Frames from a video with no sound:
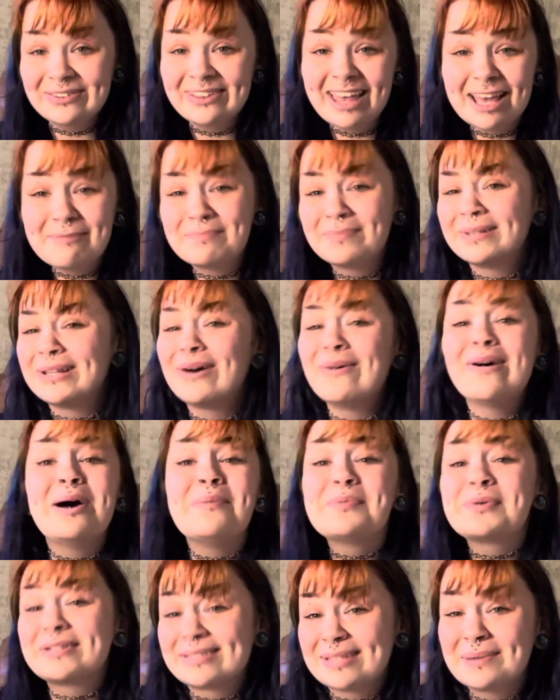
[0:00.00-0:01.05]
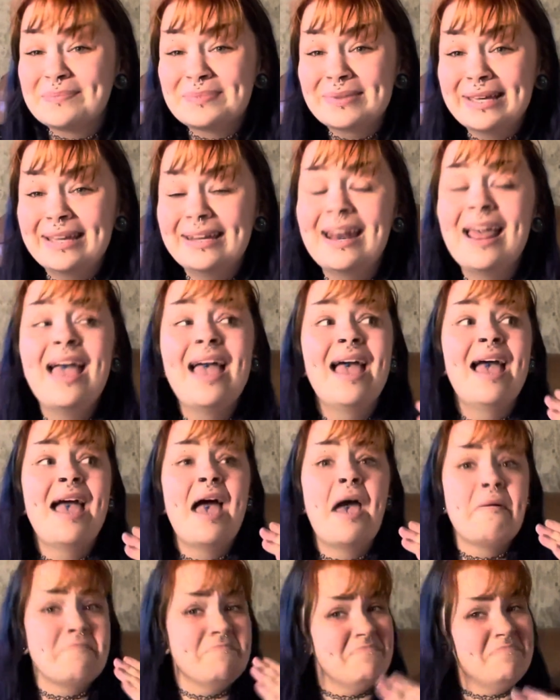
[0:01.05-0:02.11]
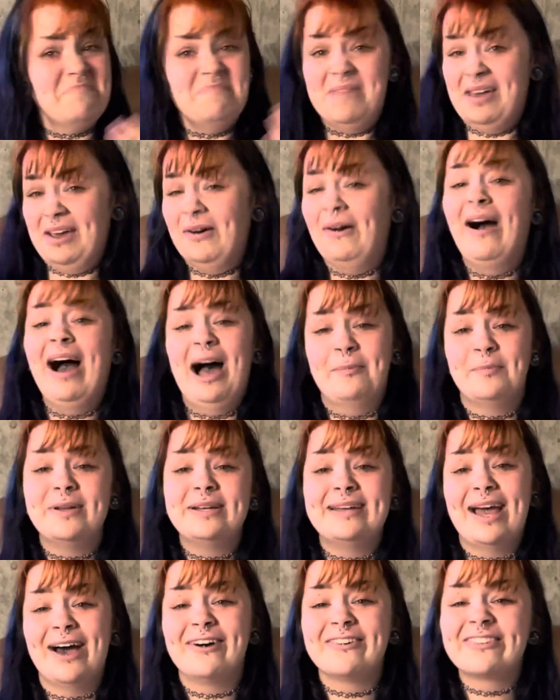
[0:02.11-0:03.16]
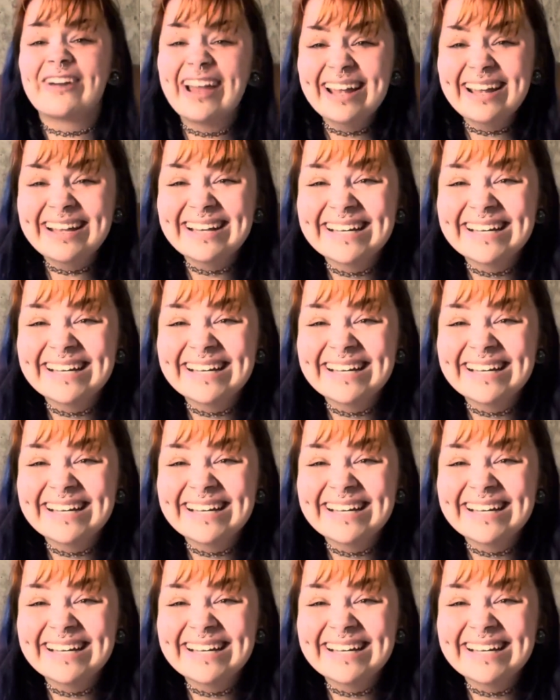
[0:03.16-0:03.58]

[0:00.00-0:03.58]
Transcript: like blow up or something, it'll happen now, right?